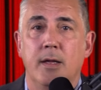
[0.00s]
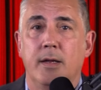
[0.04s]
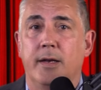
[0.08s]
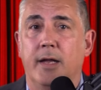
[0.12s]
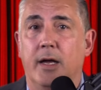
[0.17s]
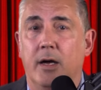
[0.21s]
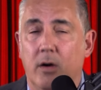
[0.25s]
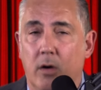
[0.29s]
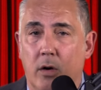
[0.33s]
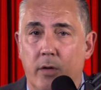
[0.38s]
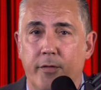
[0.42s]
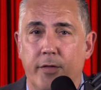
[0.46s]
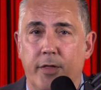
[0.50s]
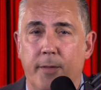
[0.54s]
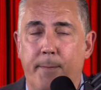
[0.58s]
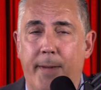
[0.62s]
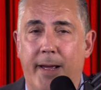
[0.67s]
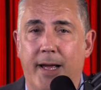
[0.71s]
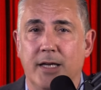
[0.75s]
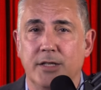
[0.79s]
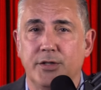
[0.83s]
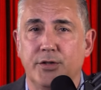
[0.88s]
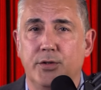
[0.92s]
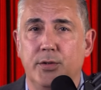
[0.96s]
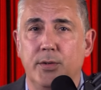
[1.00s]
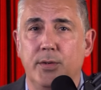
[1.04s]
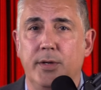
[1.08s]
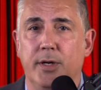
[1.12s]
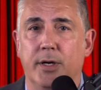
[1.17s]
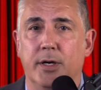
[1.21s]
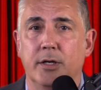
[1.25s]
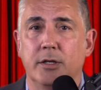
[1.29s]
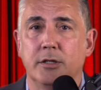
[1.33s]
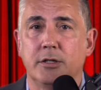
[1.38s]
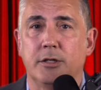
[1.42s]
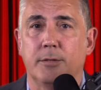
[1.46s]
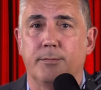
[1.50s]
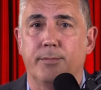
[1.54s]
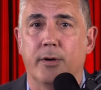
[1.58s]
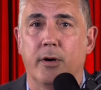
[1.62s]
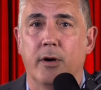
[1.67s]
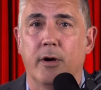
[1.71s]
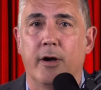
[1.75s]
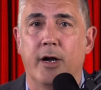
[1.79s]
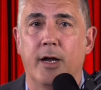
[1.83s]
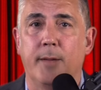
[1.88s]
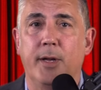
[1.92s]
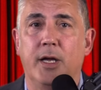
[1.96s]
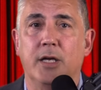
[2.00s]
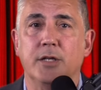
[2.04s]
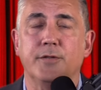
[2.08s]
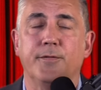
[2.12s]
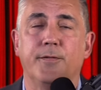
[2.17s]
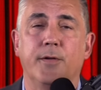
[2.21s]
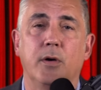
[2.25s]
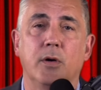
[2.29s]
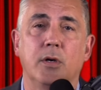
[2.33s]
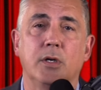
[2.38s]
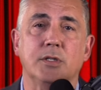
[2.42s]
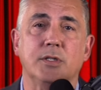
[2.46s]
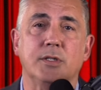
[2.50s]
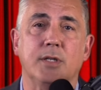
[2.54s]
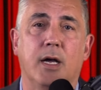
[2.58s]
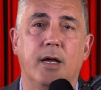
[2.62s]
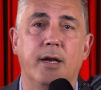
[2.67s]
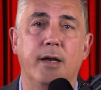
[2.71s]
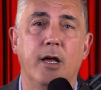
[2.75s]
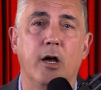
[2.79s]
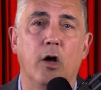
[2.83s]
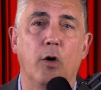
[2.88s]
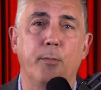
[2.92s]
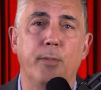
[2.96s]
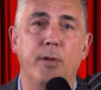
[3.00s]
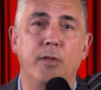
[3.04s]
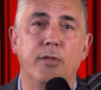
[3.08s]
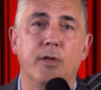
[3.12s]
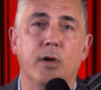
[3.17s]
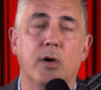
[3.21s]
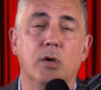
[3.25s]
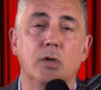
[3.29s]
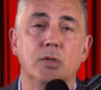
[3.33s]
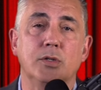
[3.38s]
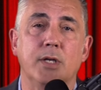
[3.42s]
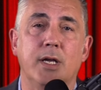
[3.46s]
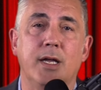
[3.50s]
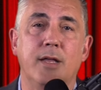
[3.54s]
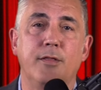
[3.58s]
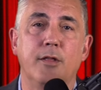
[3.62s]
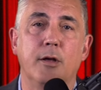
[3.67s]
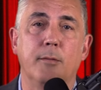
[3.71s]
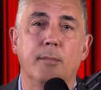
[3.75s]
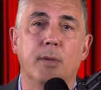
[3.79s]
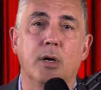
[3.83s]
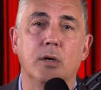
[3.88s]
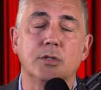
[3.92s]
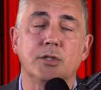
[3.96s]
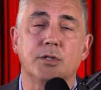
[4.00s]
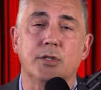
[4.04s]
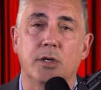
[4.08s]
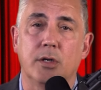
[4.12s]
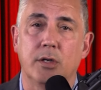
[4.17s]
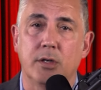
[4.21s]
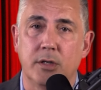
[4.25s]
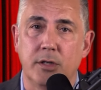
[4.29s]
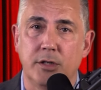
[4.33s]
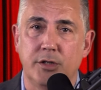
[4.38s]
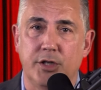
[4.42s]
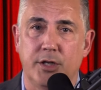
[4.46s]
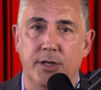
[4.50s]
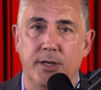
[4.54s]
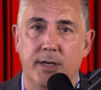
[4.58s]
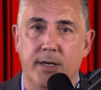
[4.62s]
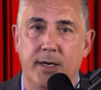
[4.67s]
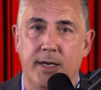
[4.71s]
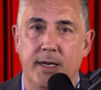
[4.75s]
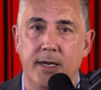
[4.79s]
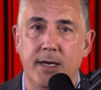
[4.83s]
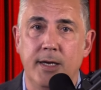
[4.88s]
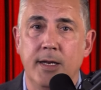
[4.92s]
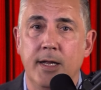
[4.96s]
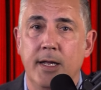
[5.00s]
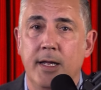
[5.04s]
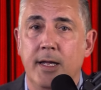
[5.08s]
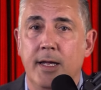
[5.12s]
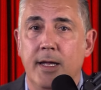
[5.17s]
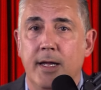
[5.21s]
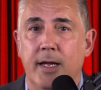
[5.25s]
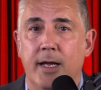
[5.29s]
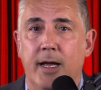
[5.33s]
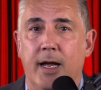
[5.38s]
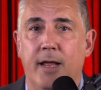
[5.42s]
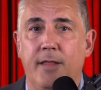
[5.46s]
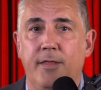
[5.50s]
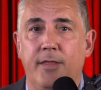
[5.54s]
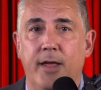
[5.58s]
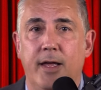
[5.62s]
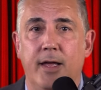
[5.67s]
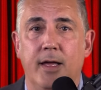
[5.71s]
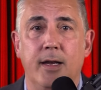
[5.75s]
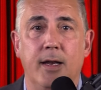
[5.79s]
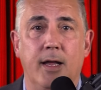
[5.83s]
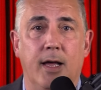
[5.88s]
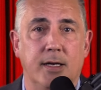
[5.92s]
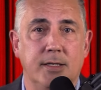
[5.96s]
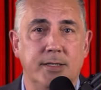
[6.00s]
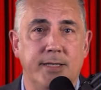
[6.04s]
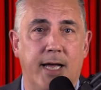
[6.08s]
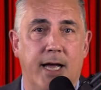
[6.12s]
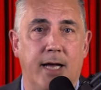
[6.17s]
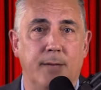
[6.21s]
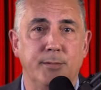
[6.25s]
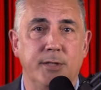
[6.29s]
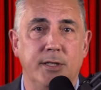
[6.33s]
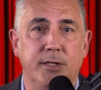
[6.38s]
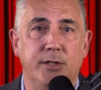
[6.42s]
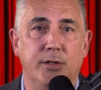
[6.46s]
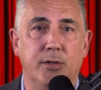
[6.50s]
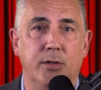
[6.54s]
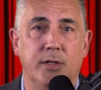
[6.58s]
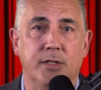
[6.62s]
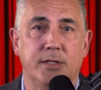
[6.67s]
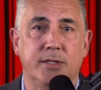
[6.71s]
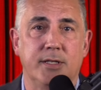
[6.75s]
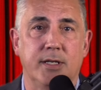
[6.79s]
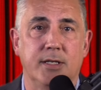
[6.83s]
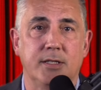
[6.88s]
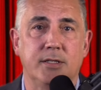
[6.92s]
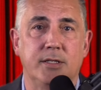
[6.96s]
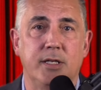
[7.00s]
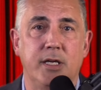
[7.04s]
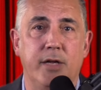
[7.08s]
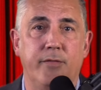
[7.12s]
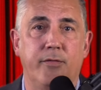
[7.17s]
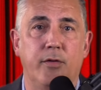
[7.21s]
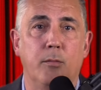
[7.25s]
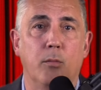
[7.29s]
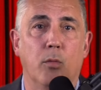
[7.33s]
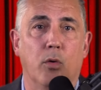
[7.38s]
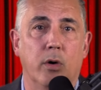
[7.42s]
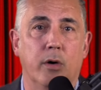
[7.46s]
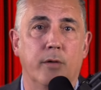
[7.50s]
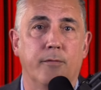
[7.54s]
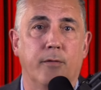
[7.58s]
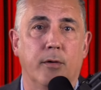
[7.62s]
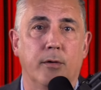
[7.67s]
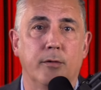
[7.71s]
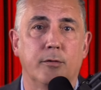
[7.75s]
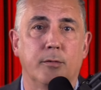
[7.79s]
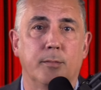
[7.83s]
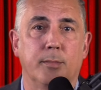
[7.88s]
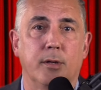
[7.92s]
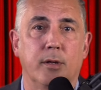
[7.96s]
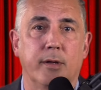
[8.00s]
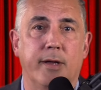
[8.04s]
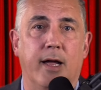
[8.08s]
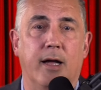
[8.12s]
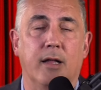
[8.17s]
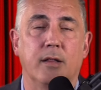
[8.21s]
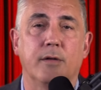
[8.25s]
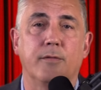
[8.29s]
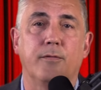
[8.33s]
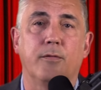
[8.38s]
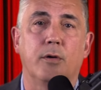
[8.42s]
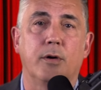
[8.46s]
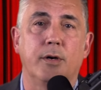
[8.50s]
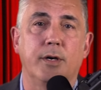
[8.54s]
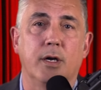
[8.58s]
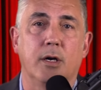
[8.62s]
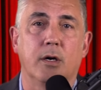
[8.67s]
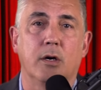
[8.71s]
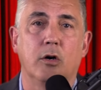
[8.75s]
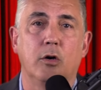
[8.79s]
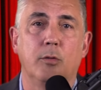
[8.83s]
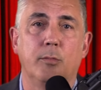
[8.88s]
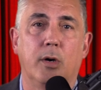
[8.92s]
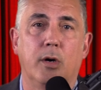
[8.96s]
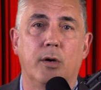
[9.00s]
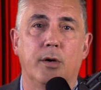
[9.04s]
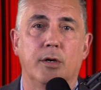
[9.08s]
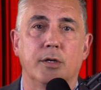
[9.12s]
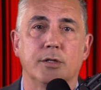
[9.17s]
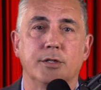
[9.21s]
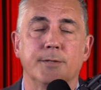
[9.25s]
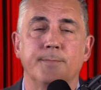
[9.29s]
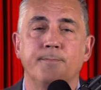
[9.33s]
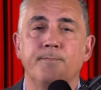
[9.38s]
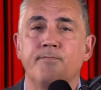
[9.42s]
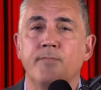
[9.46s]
Now, over the past 2 years, the program has focused on helping those in the most urgent need and then adapting to assist even more vulnerable California homeowners.